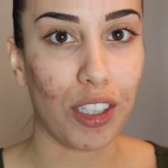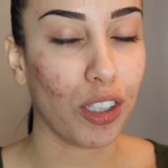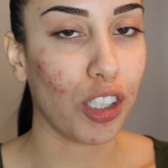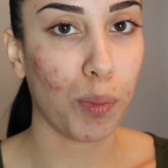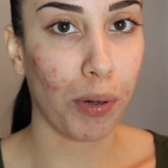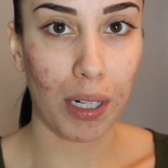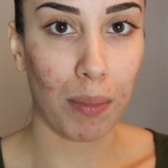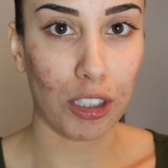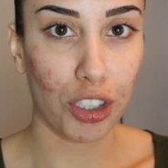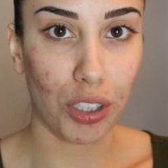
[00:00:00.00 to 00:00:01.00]
and you're just pretty
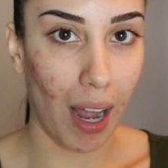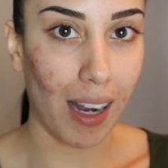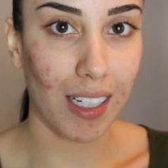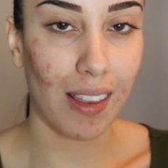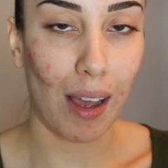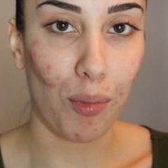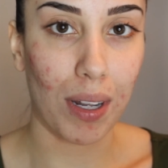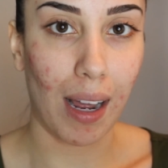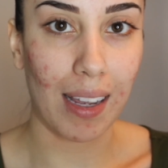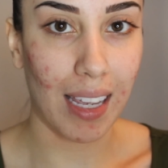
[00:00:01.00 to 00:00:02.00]
much shocked that
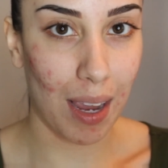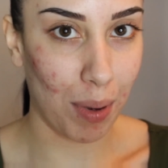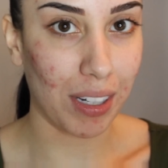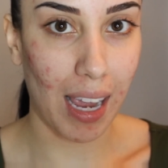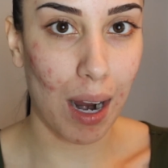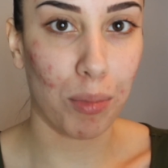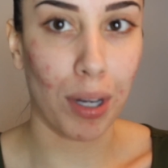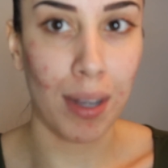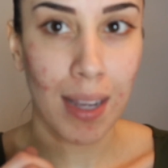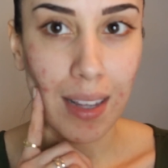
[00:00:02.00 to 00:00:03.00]
when I came on
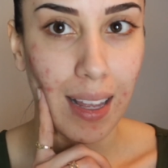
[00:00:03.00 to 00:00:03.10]
camera